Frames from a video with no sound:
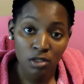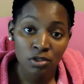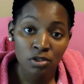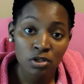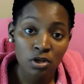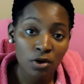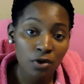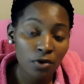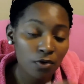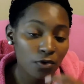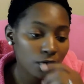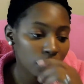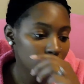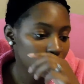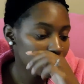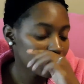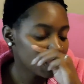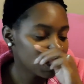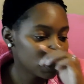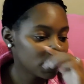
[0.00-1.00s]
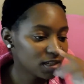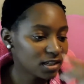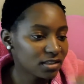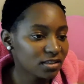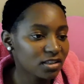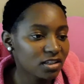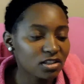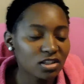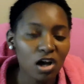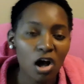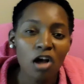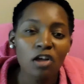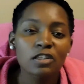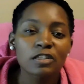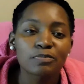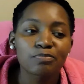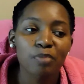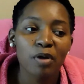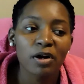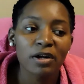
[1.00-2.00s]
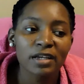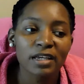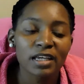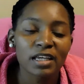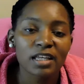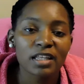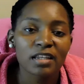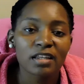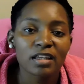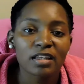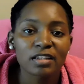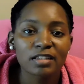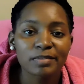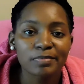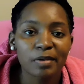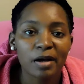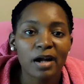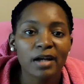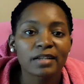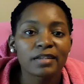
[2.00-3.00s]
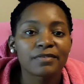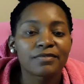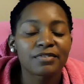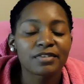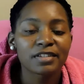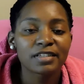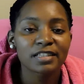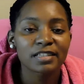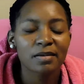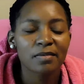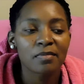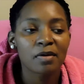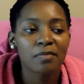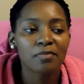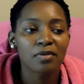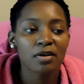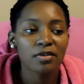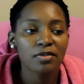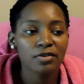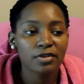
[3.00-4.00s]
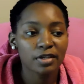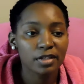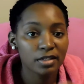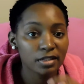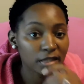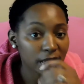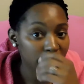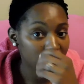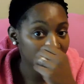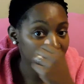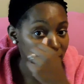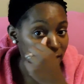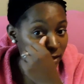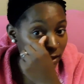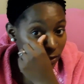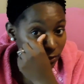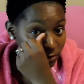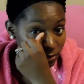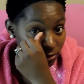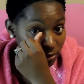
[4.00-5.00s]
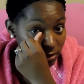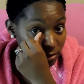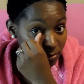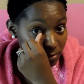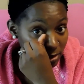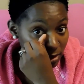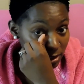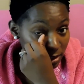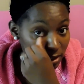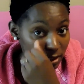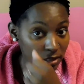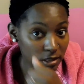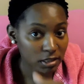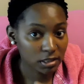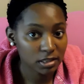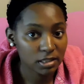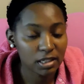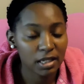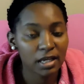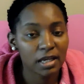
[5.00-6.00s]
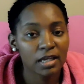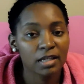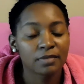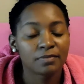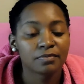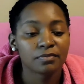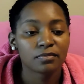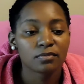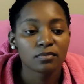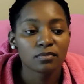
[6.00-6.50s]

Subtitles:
So the dog's barking and it's behind a fence. And my brother, he like gets closer to me and he's saying,